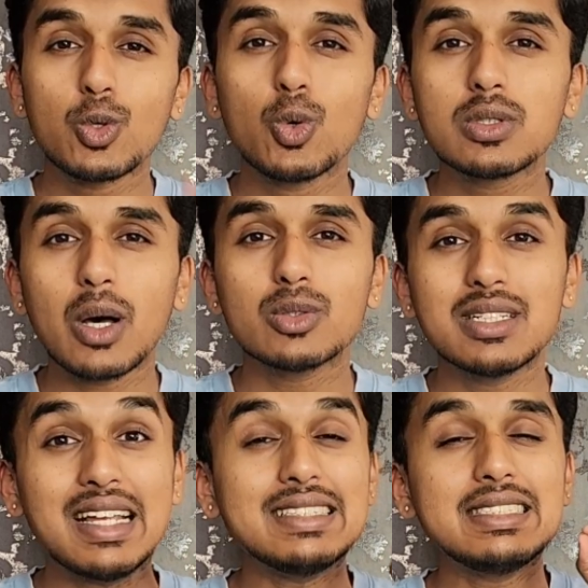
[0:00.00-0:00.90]

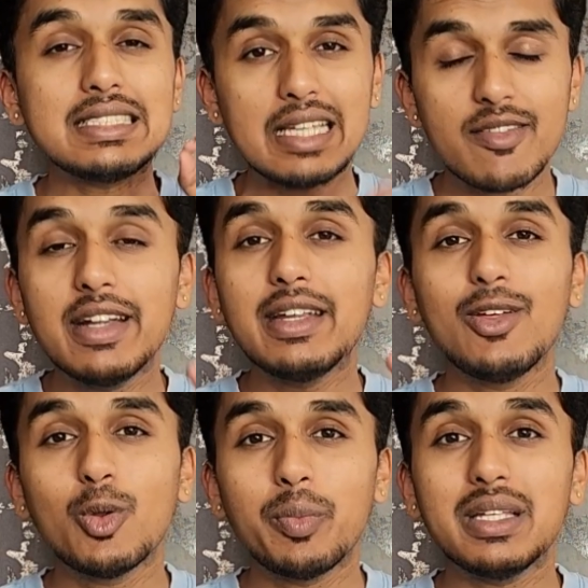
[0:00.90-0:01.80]
2,070
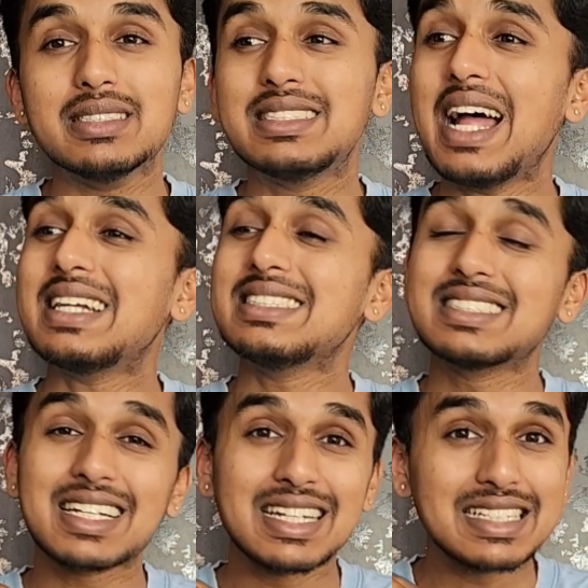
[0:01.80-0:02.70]
rupees. That is
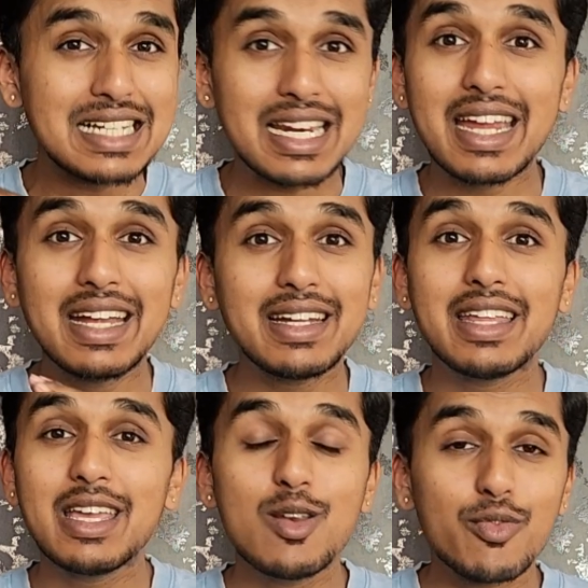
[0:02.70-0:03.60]
a great
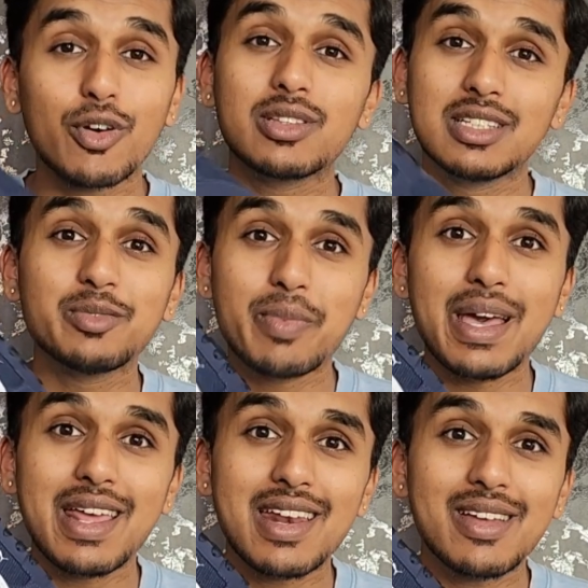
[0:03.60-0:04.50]
deal for this
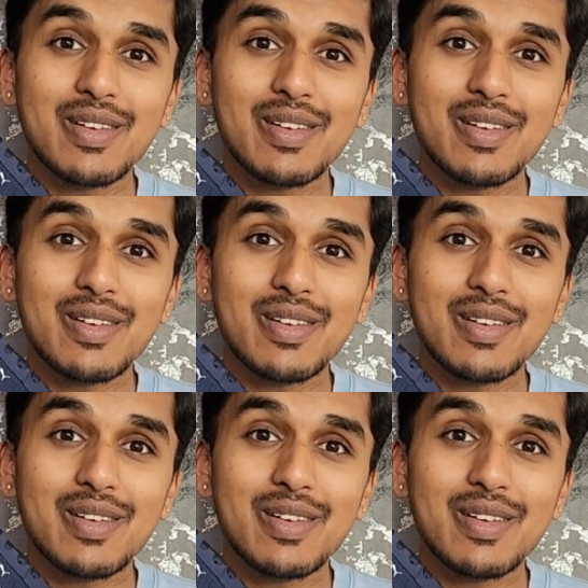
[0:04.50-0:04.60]
pair.